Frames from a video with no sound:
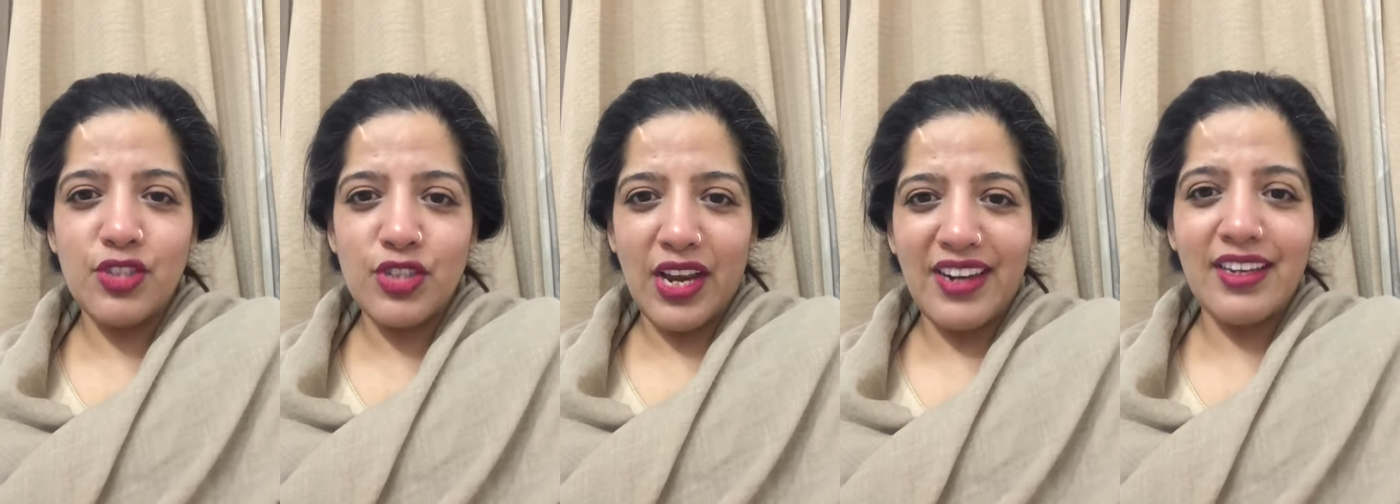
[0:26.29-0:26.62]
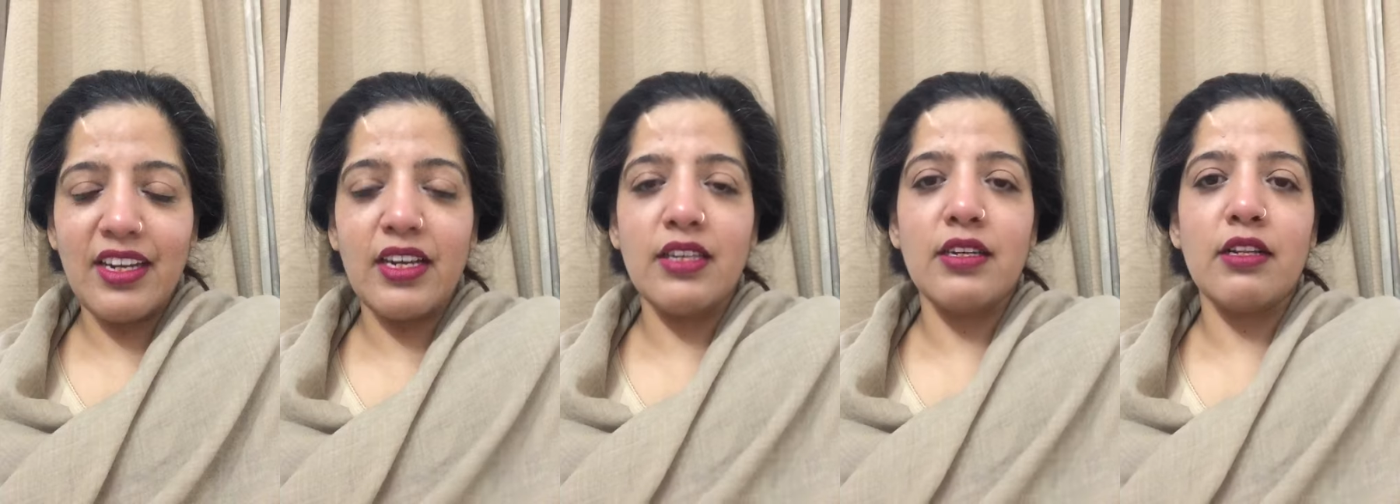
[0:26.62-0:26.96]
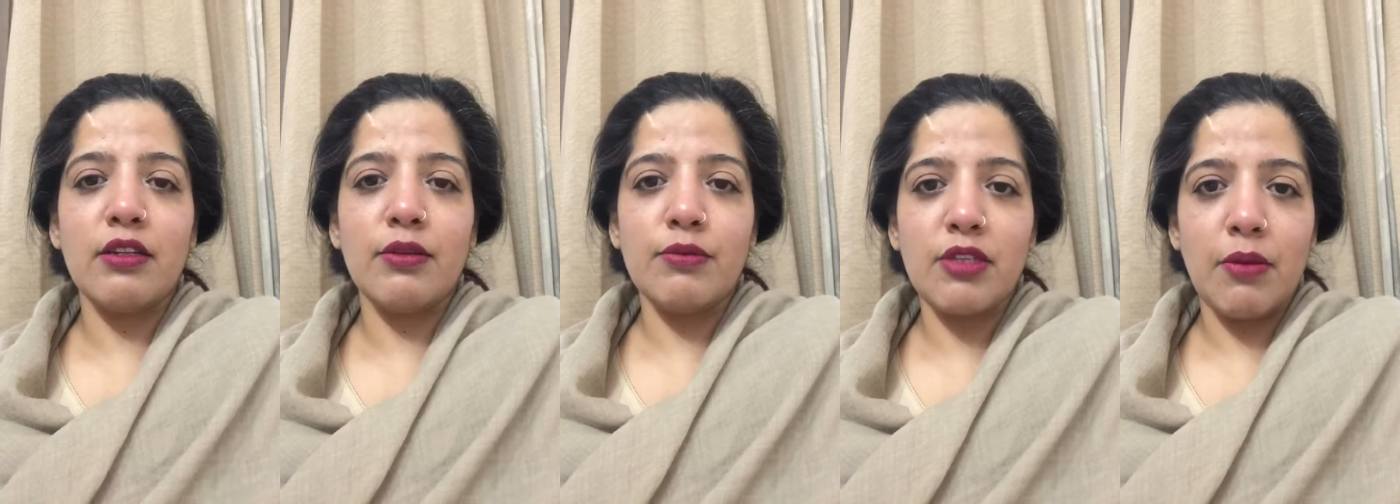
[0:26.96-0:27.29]
gently
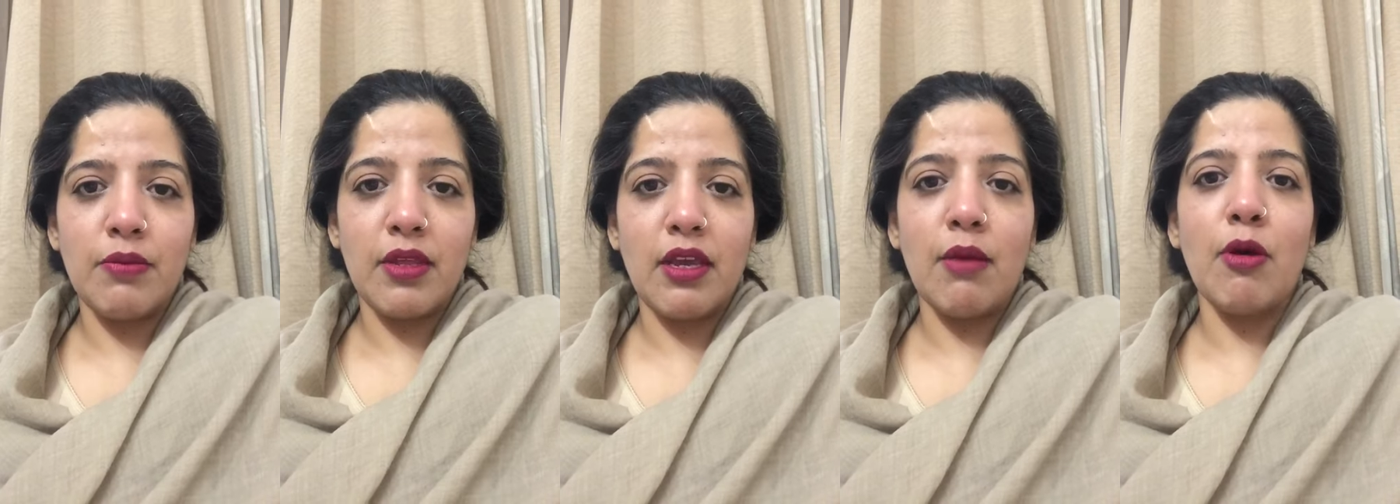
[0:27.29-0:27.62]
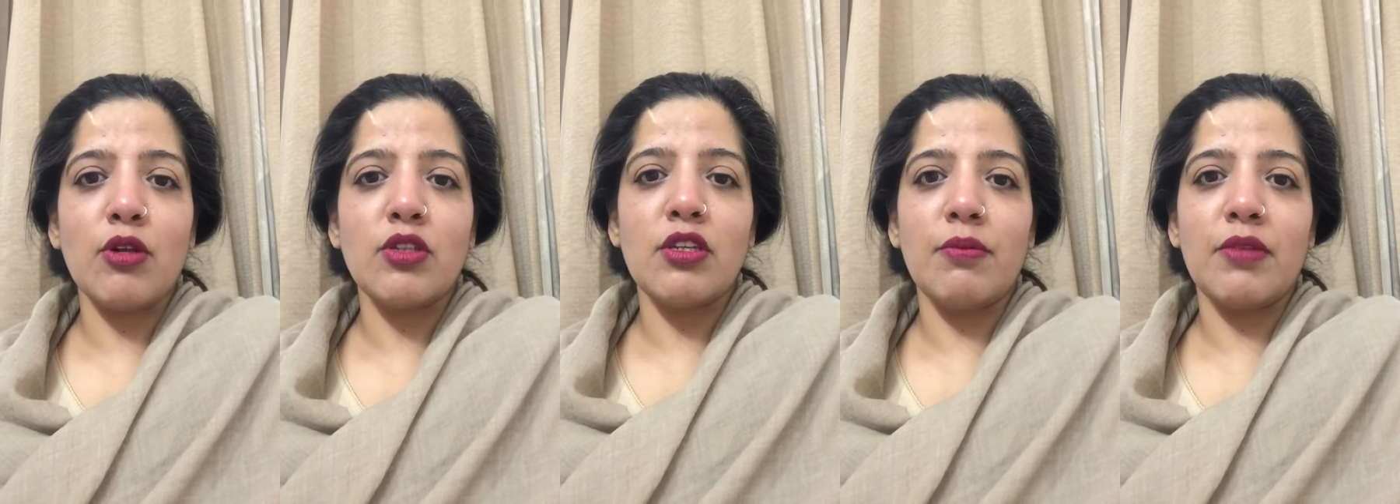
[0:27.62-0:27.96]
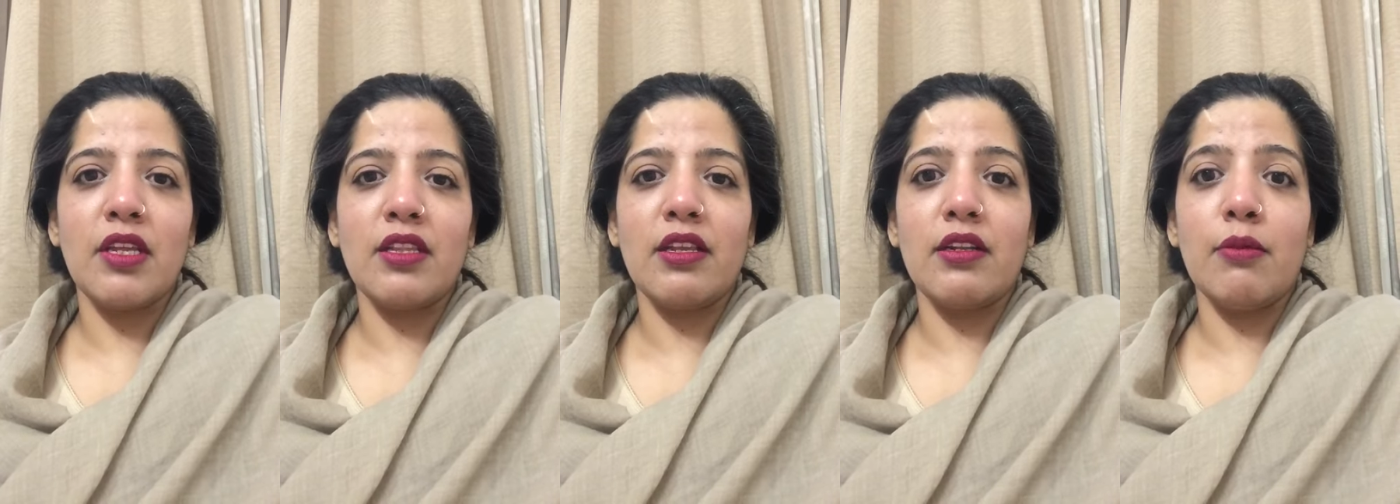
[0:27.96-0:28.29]
tell them something about
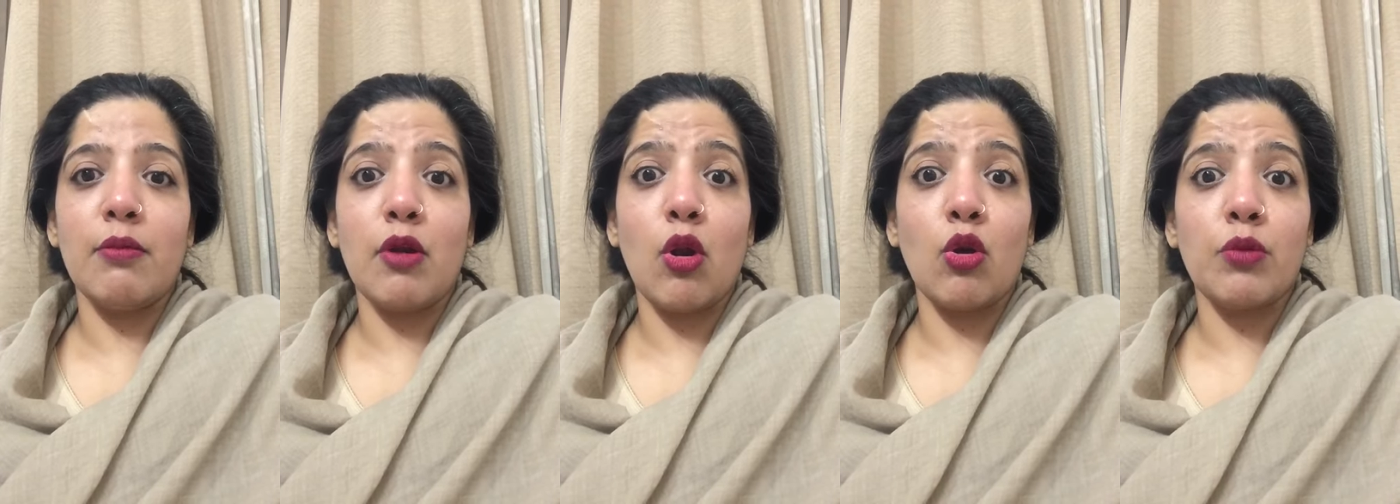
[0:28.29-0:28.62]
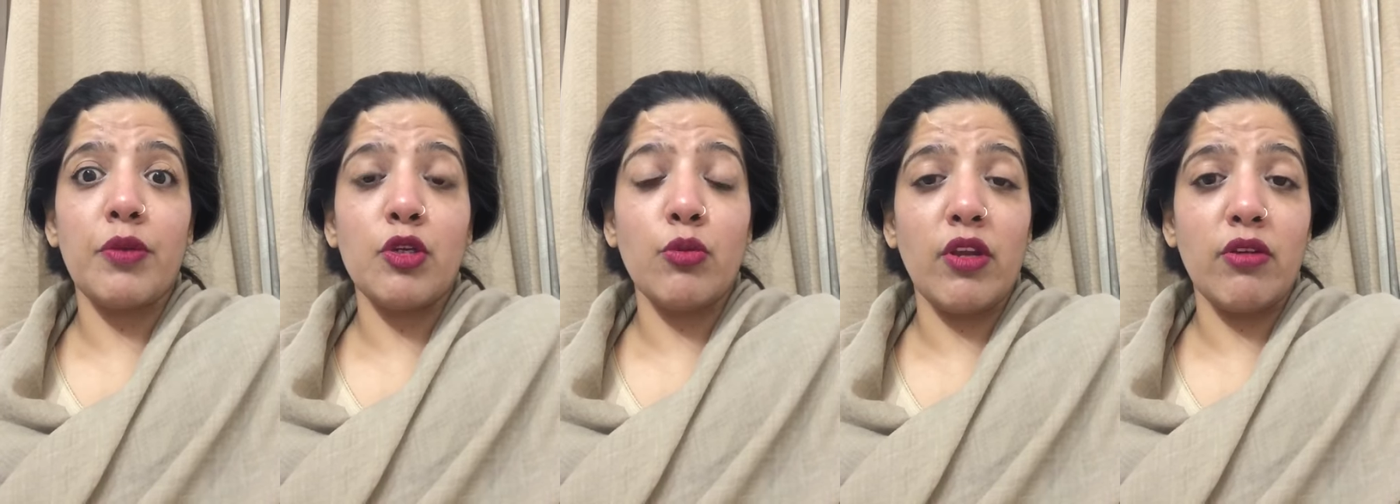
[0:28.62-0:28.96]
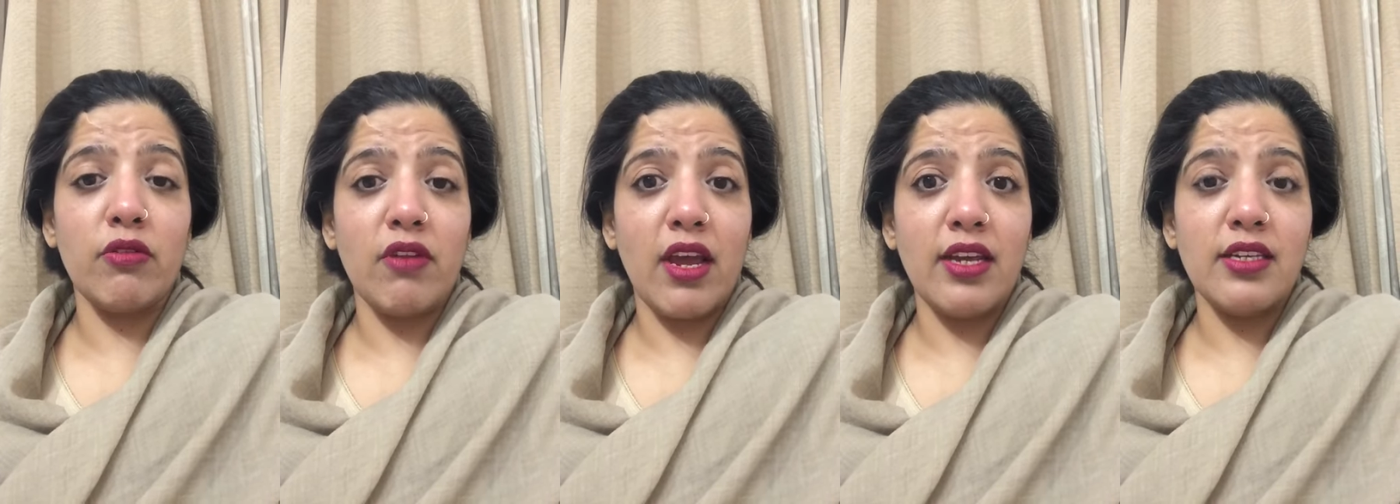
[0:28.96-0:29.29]
something that they may not be
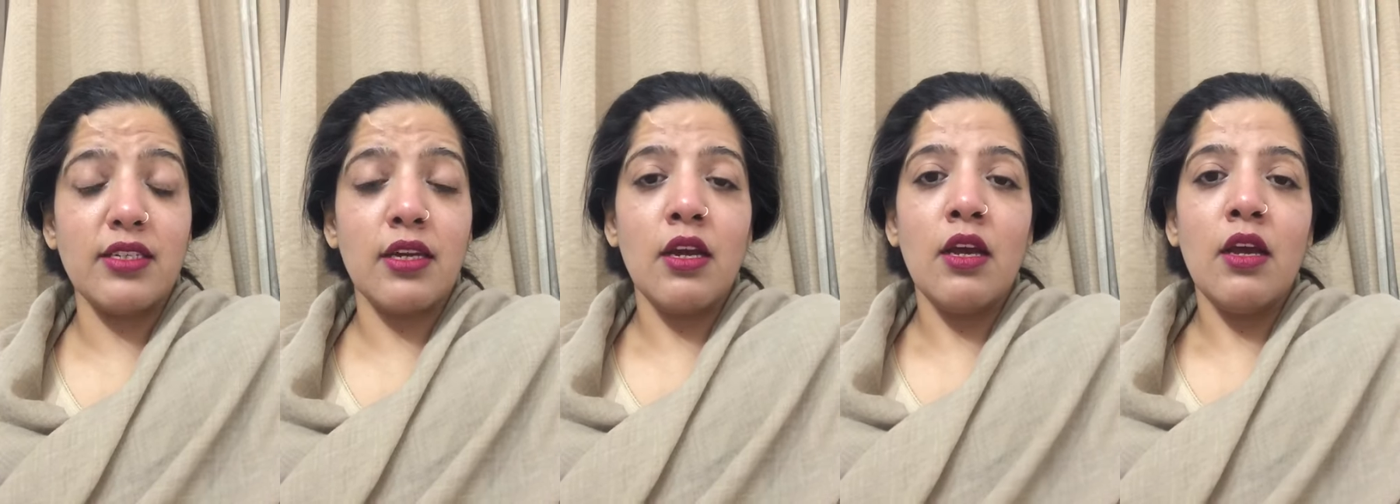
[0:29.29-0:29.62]
doing right,